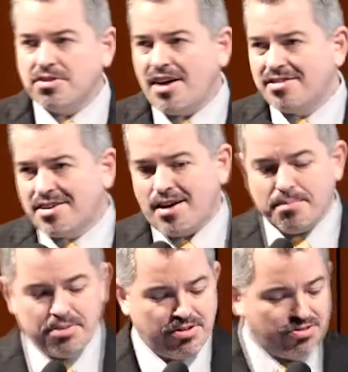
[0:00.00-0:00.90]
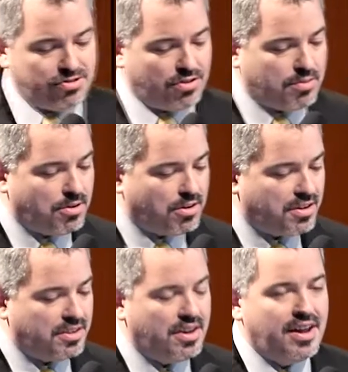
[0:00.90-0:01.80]
there's lots of competition in our
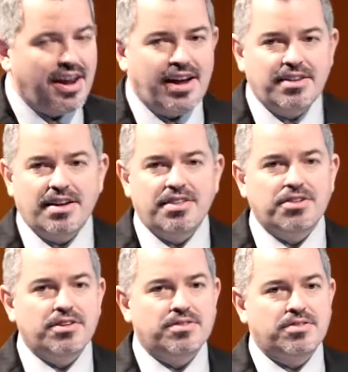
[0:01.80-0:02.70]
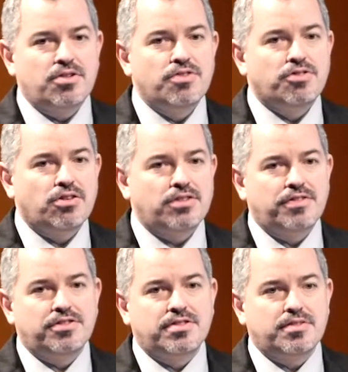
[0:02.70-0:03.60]
market, and there is an overall
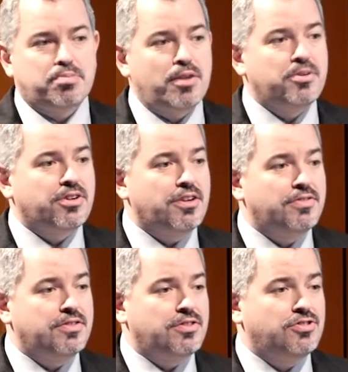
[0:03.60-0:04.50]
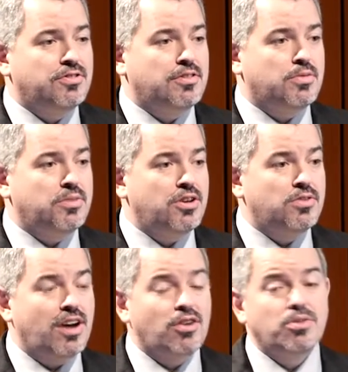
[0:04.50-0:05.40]
deficit of primary care physicians, as we
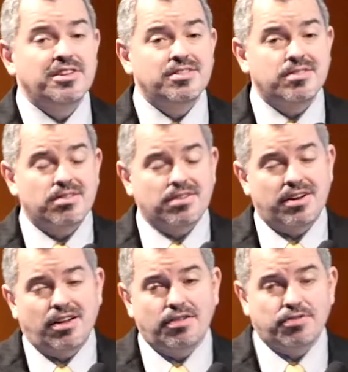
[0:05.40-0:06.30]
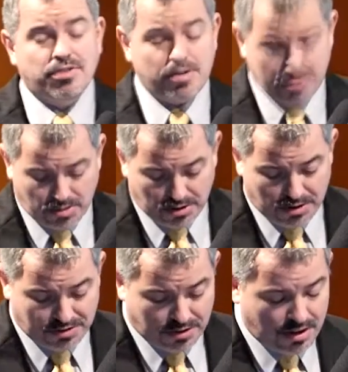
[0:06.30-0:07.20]
know, not only in Southern California, but all
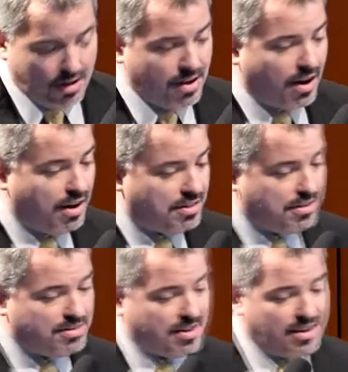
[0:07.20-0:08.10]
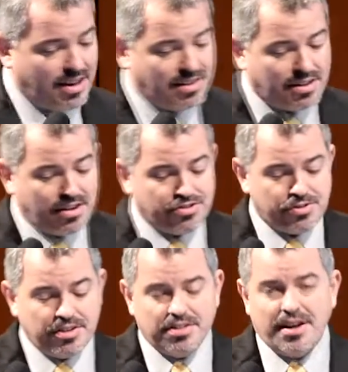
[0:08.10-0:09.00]
over the state and the
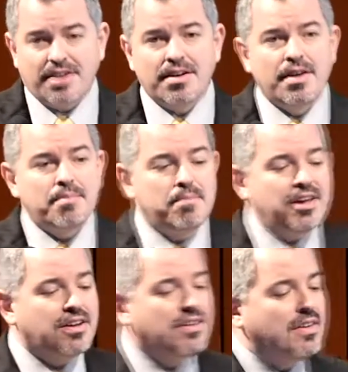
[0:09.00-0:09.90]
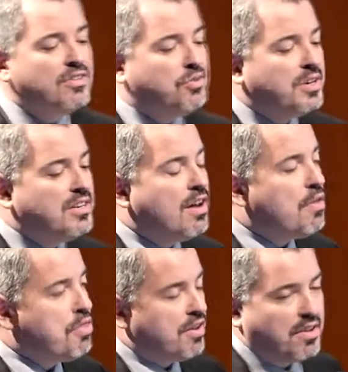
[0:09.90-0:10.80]
country, that make doing
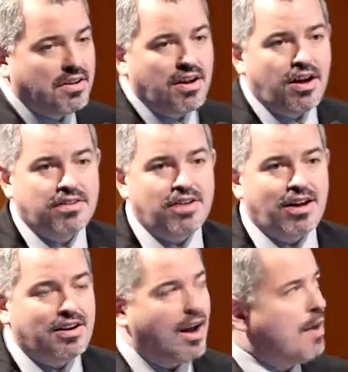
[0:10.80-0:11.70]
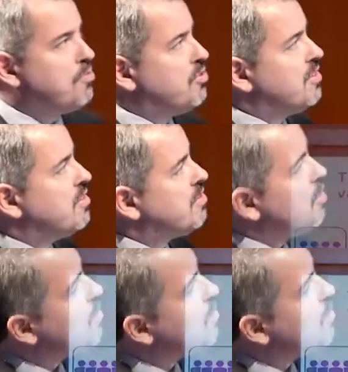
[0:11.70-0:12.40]
nothing not an option. And